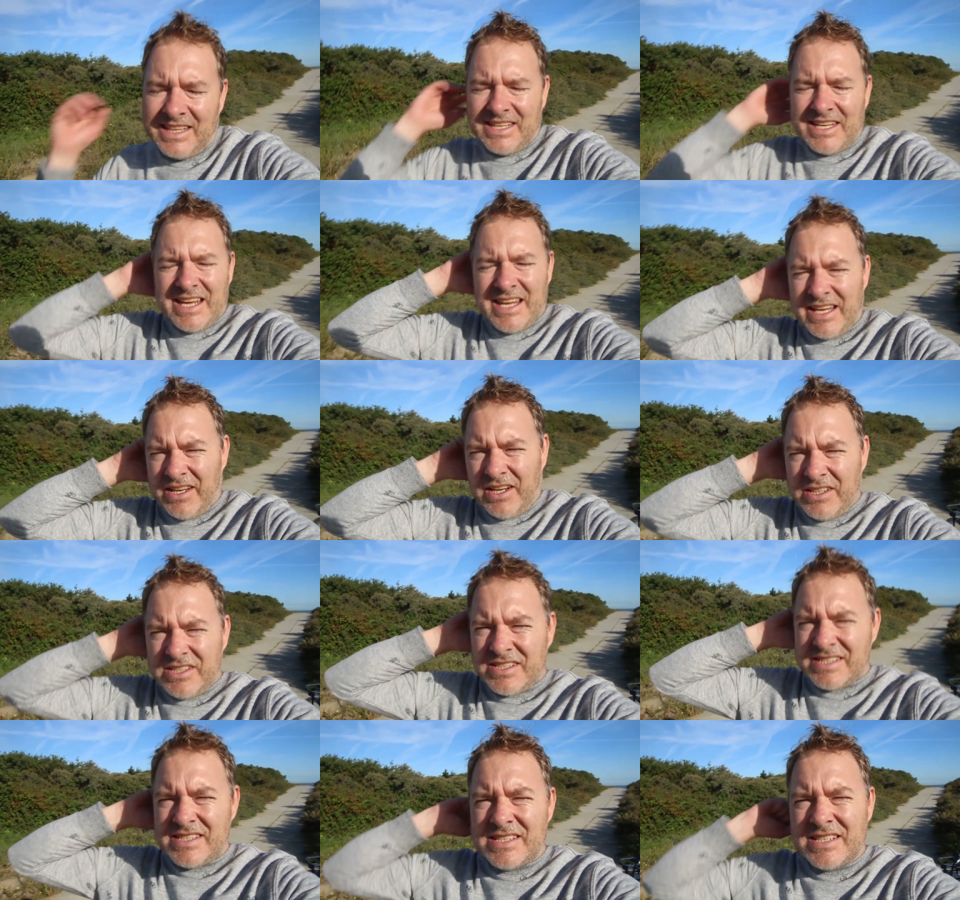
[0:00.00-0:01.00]
Yeah, I
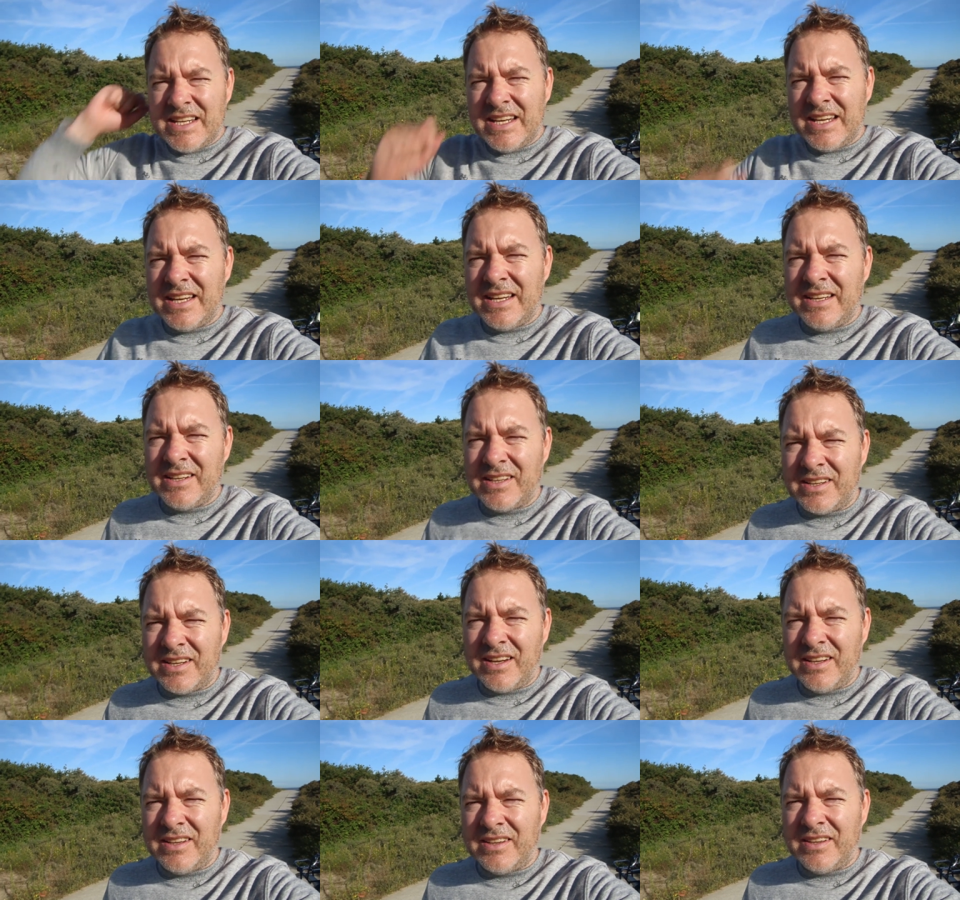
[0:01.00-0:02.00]
just uh,
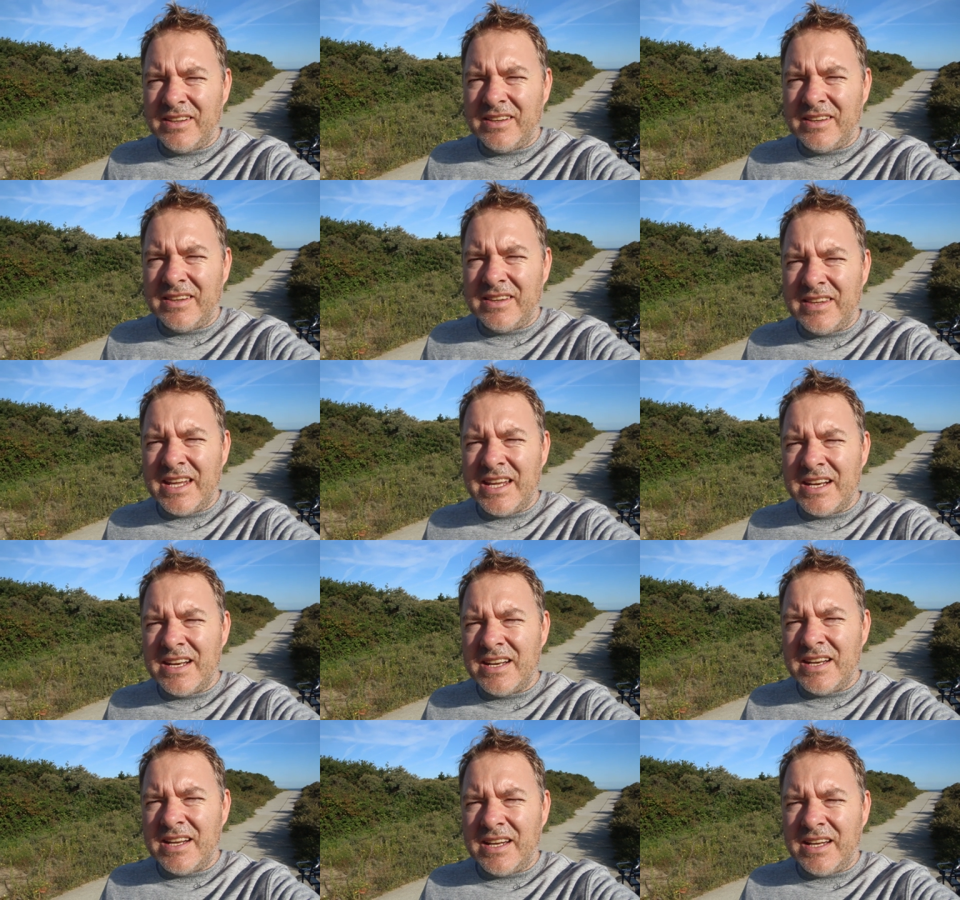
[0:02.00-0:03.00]

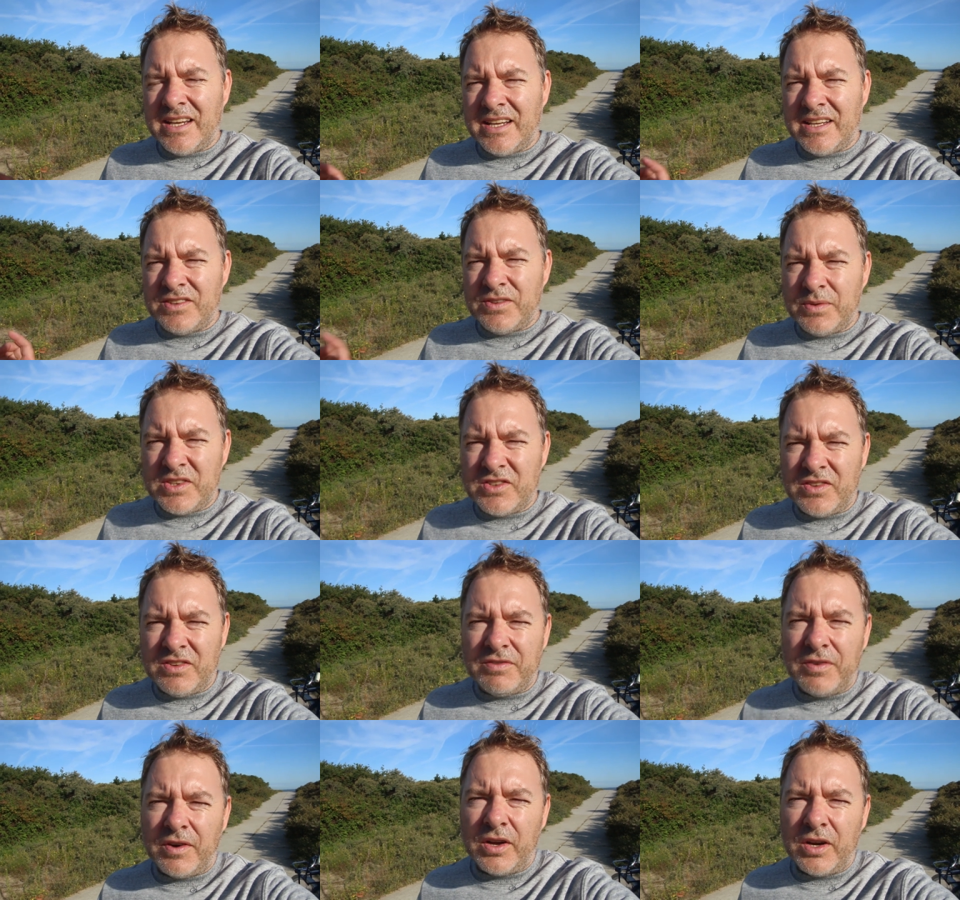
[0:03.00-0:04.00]
then uh, switched
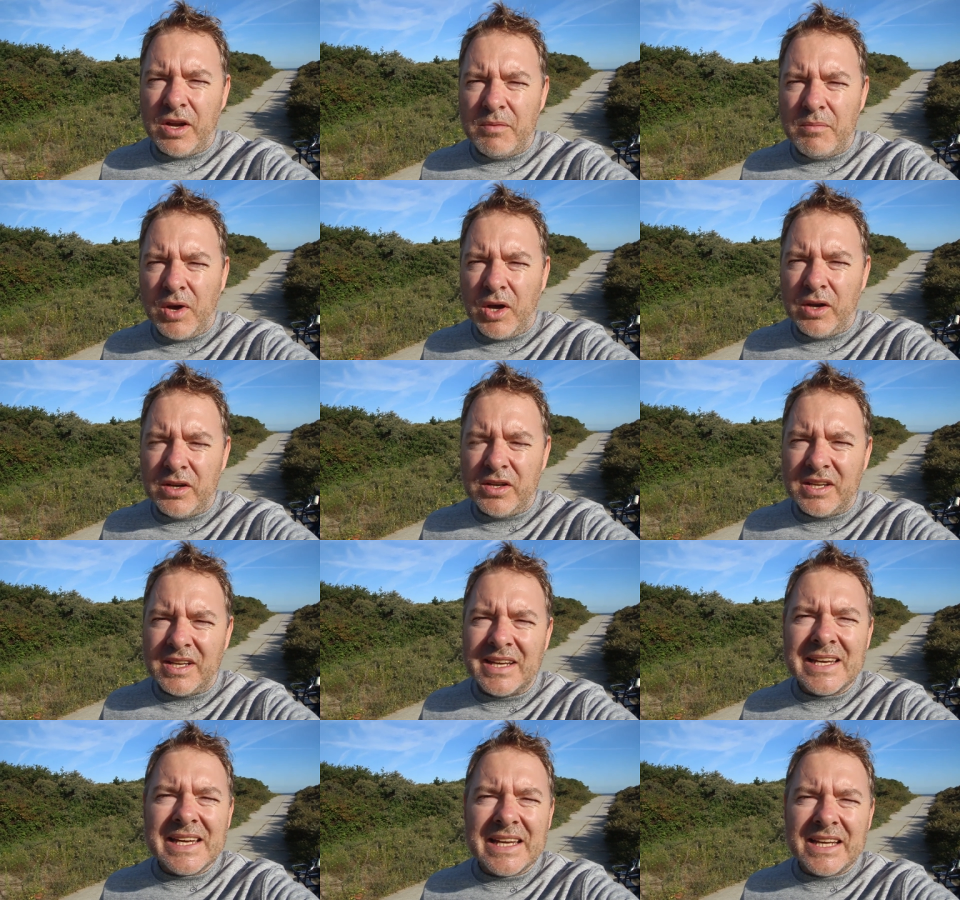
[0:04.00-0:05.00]
to photo mode,
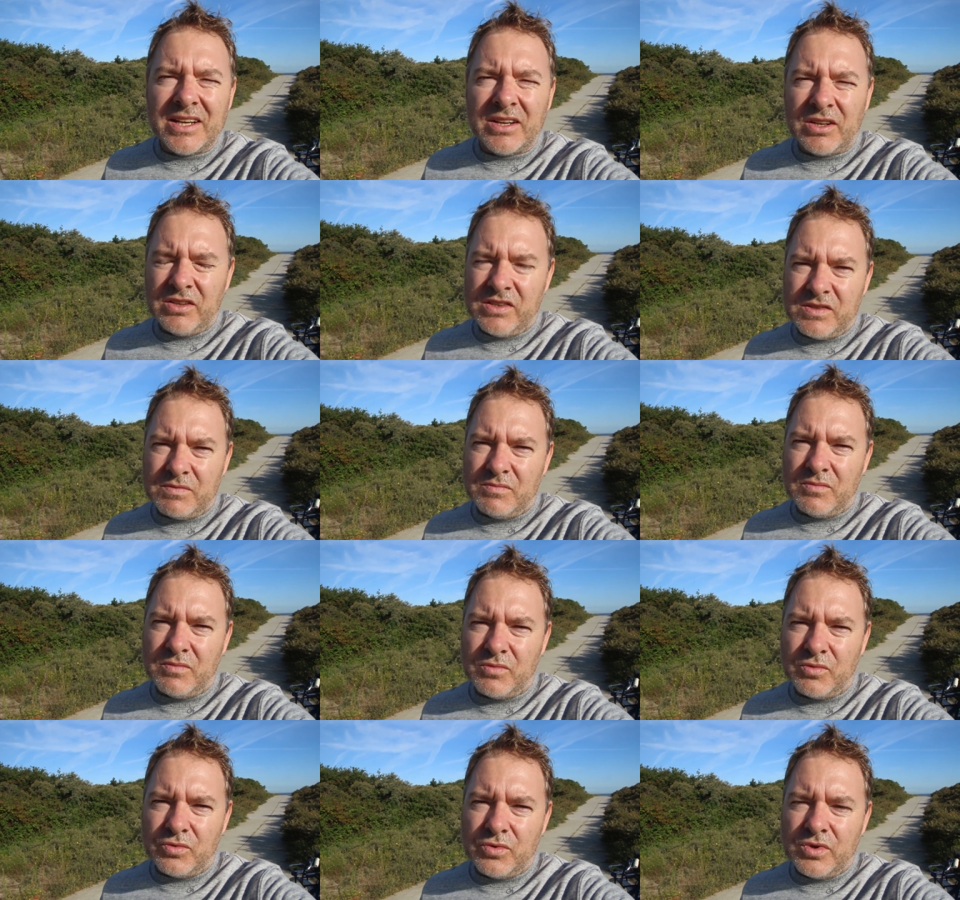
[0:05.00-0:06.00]
and I got
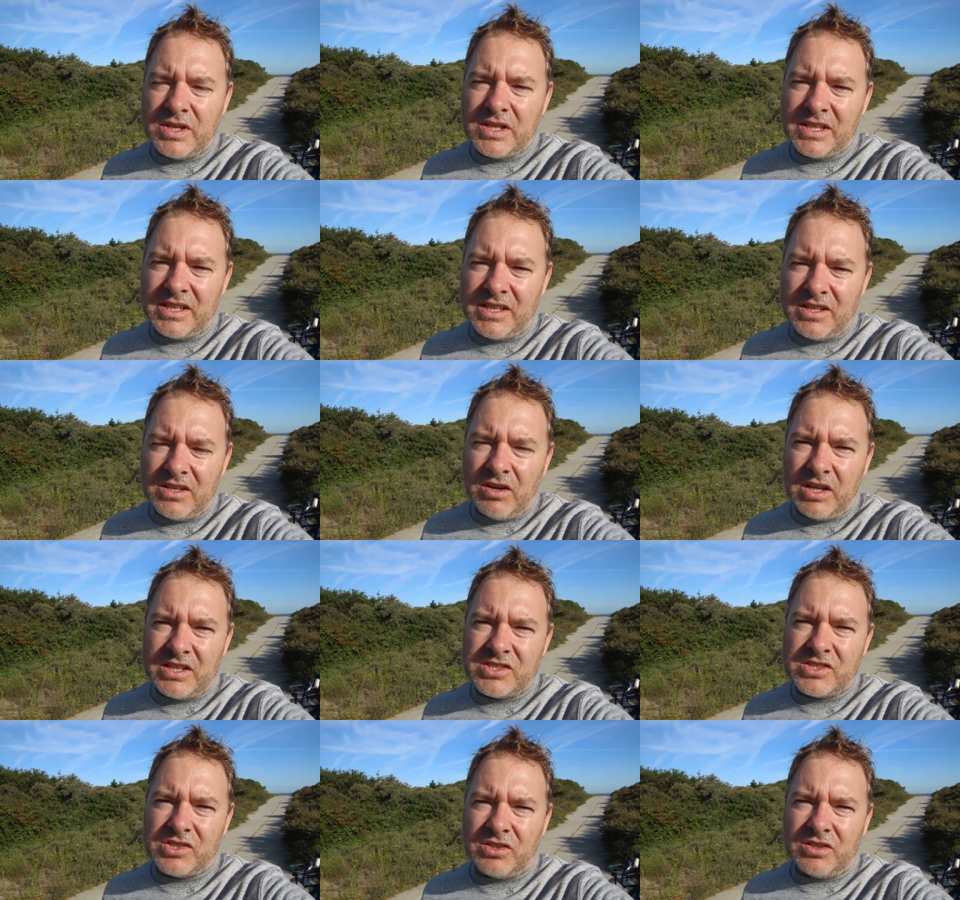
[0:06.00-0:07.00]
some really
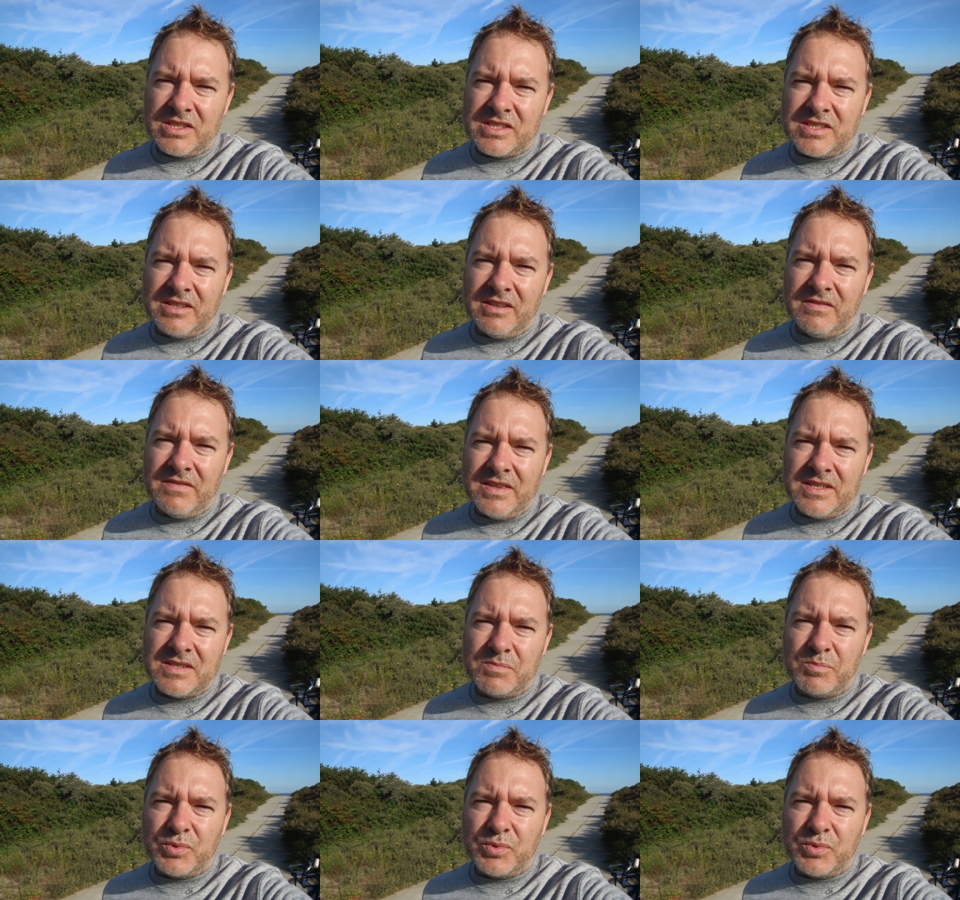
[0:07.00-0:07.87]
nice shots of this